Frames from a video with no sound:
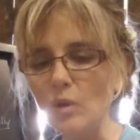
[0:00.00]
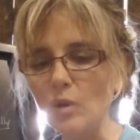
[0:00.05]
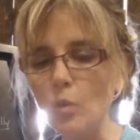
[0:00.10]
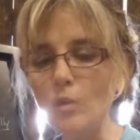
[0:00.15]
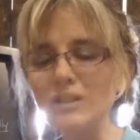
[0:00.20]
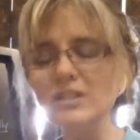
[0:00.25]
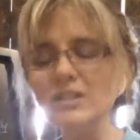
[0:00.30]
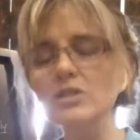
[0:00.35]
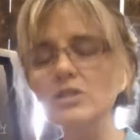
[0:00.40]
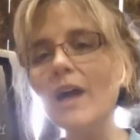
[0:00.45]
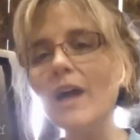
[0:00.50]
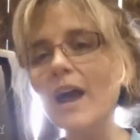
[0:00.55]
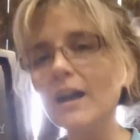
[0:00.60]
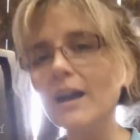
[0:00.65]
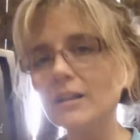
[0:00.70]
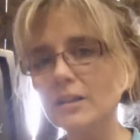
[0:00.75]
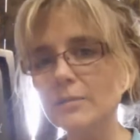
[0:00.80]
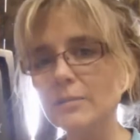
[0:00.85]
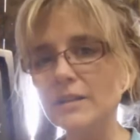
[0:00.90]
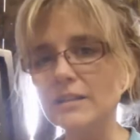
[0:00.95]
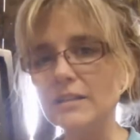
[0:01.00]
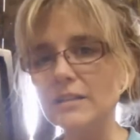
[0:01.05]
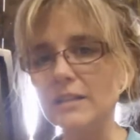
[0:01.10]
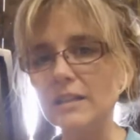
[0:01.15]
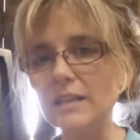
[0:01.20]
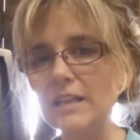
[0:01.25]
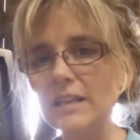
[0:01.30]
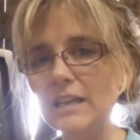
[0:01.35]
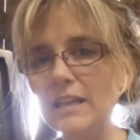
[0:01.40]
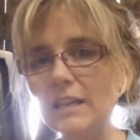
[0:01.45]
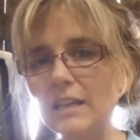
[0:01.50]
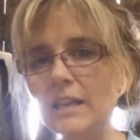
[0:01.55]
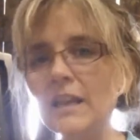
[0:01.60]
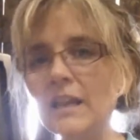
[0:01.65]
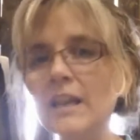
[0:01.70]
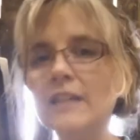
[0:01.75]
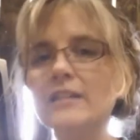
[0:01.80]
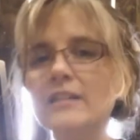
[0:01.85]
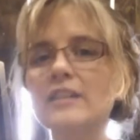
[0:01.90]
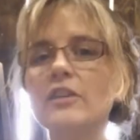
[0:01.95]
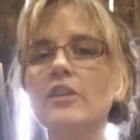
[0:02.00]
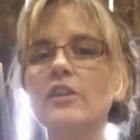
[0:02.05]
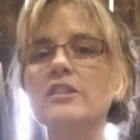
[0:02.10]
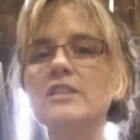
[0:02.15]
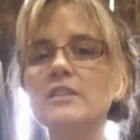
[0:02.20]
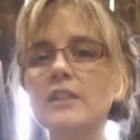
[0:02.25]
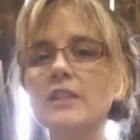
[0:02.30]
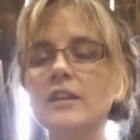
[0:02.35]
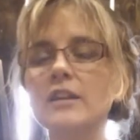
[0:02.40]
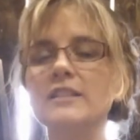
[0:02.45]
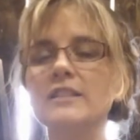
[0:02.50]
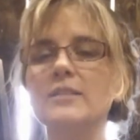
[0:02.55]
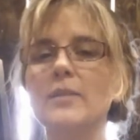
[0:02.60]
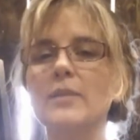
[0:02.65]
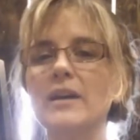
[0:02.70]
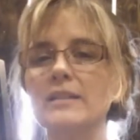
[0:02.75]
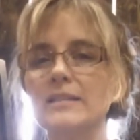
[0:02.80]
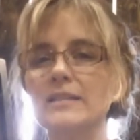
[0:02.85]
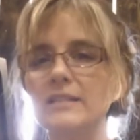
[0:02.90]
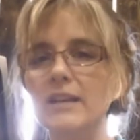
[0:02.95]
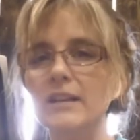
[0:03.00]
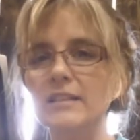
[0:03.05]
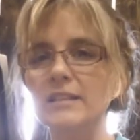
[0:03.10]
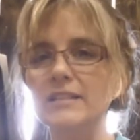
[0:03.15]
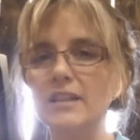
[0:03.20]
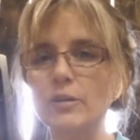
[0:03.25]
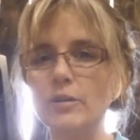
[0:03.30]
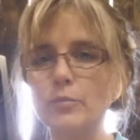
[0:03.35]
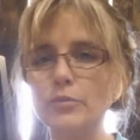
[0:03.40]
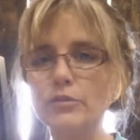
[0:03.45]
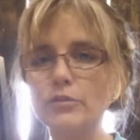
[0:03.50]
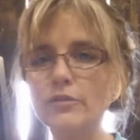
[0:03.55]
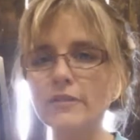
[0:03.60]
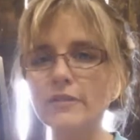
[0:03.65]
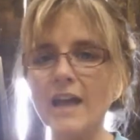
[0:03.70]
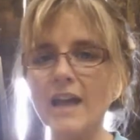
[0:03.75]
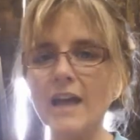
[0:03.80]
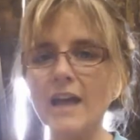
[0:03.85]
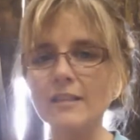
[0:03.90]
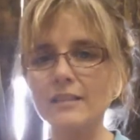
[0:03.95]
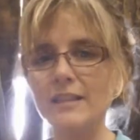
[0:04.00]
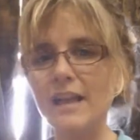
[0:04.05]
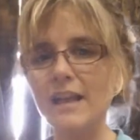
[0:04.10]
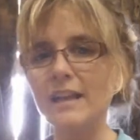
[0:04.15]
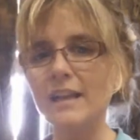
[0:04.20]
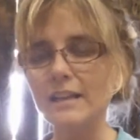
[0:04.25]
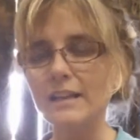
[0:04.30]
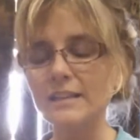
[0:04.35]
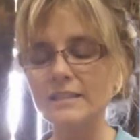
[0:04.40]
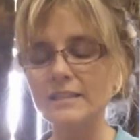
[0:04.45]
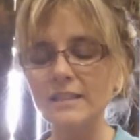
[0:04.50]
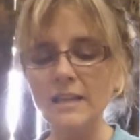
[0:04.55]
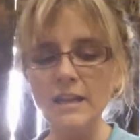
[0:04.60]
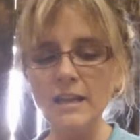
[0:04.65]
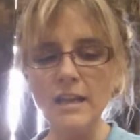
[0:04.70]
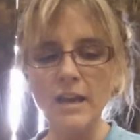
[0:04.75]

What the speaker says: Once you acclimate to the heat, then there are studies upon studies that are proven athletes